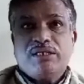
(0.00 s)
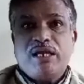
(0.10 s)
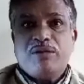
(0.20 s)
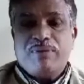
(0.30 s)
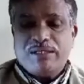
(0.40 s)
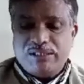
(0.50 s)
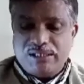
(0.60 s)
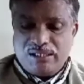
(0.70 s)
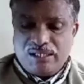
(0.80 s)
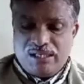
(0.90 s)
carried by
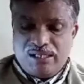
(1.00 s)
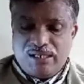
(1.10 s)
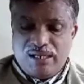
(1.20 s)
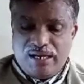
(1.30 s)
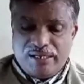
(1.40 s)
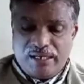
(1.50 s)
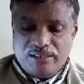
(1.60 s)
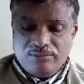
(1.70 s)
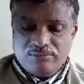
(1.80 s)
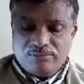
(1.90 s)
the
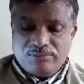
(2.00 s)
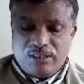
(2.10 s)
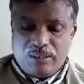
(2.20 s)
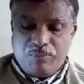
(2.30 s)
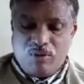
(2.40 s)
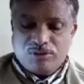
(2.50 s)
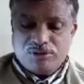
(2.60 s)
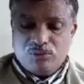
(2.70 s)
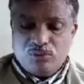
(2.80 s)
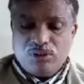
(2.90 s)
anion upon the
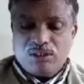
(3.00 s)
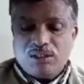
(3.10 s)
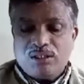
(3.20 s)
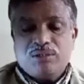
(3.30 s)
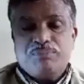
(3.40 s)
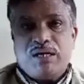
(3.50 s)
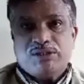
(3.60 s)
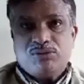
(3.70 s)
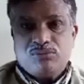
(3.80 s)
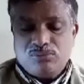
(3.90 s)
total current
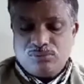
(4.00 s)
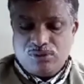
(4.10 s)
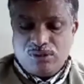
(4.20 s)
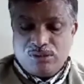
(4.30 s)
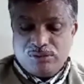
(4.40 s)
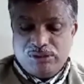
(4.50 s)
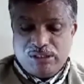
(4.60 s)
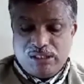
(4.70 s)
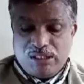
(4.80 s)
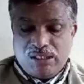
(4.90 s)
passed through
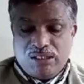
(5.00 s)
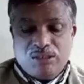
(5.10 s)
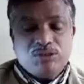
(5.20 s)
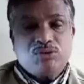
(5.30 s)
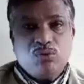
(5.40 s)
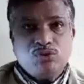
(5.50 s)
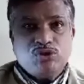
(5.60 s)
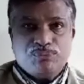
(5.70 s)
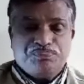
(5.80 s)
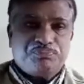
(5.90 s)
the
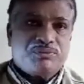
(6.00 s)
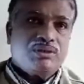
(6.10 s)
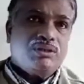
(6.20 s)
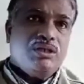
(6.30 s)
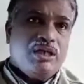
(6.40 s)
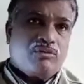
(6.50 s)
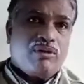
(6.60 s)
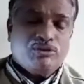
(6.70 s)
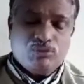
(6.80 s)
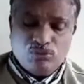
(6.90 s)
solution,
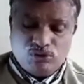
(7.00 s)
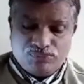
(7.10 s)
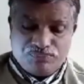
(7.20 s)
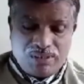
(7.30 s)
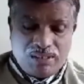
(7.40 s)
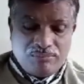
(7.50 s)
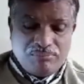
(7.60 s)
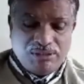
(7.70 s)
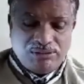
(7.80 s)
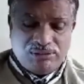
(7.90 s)
electrolyte solution.
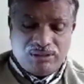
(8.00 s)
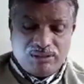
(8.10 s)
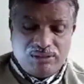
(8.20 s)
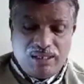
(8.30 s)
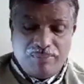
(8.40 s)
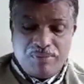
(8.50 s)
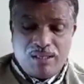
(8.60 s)
Means the